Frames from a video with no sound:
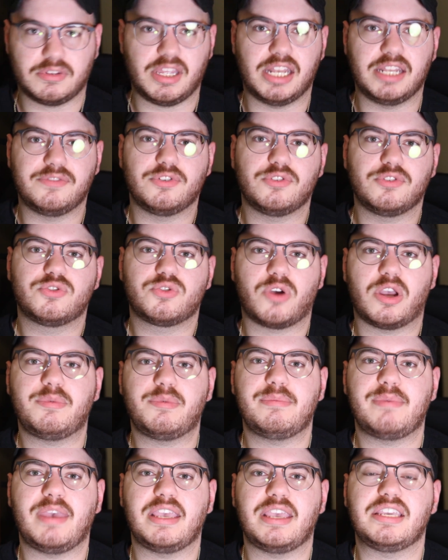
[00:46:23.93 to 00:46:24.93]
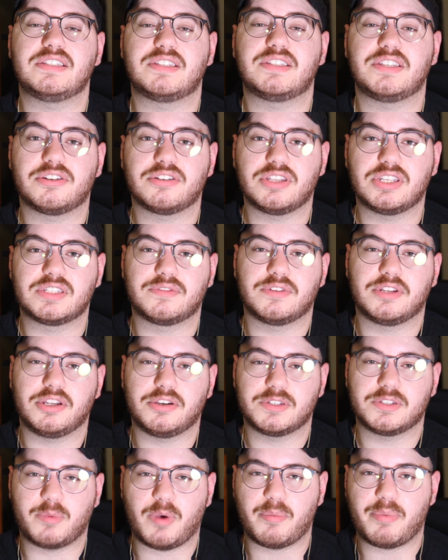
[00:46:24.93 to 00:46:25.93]
if you enjoy me making tier list
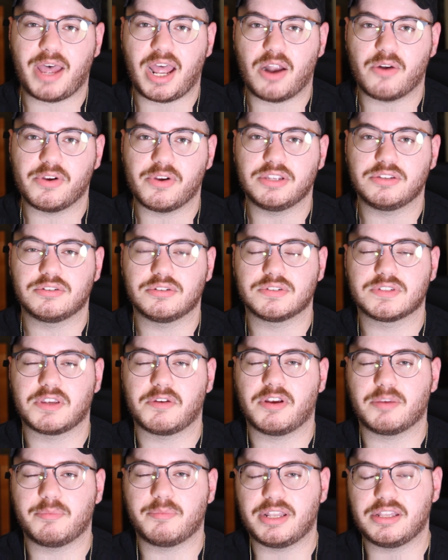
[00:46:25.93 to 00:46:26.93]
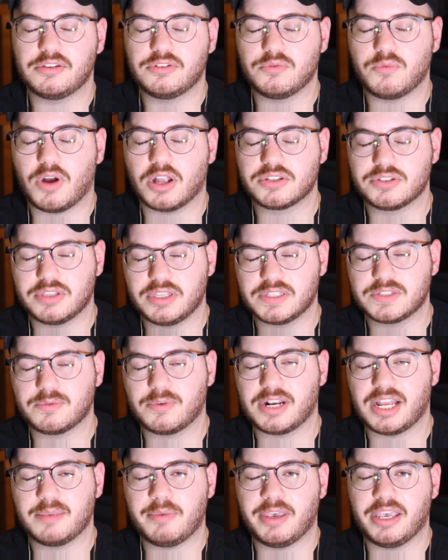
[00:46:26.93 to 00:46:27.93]
videos about Power Rangers, I recommend you watch this one
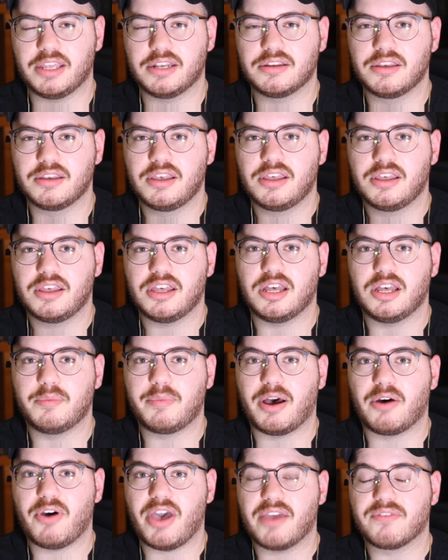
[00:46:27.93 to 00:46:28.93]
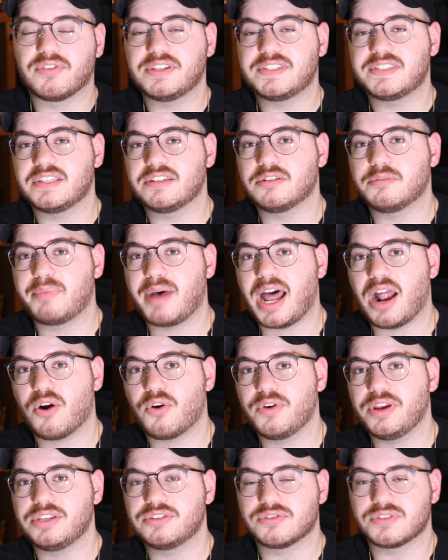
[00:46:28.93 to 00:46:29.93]
I made about every single Power
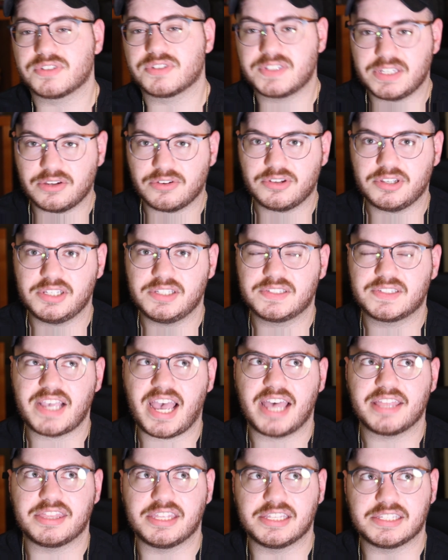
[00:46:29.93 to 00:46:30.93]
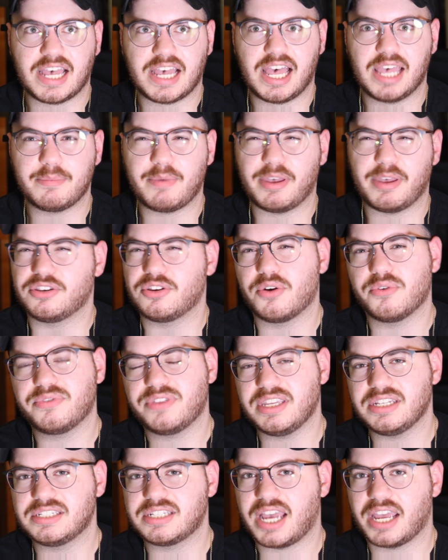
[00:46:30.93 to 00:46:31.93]
Rangers series. At the time, I don't
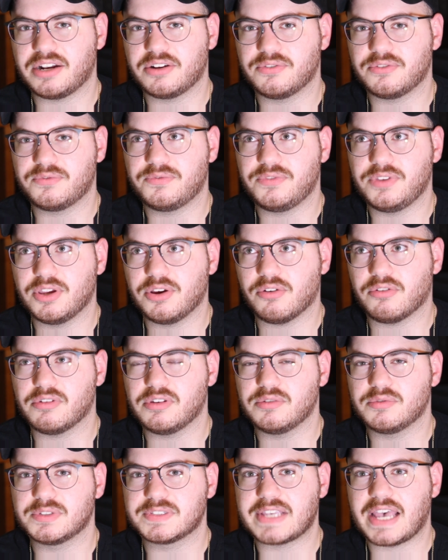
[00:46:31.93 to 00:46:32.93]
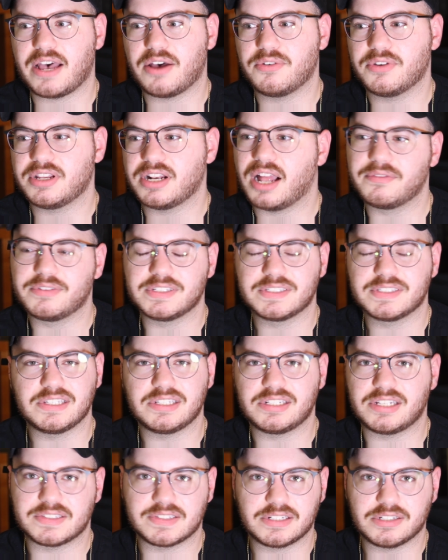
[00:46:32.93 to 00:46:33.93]
think Dino Fury was out, and obviously it
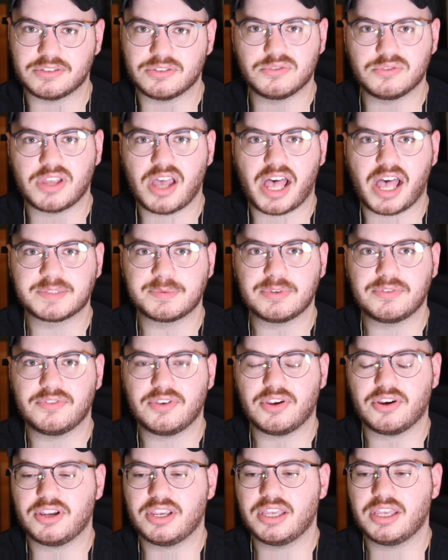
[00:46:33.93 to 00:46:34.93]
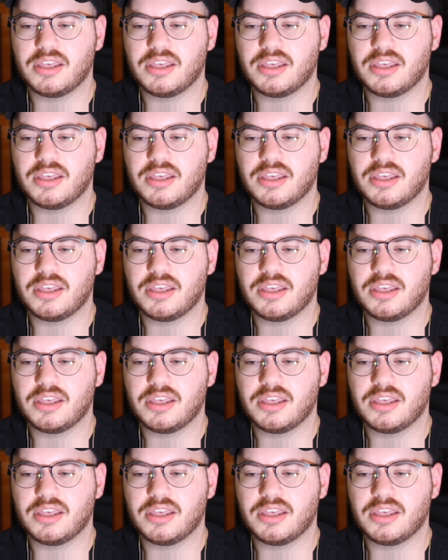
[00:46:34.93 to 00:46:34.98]
doesn't include Cosmic Fury.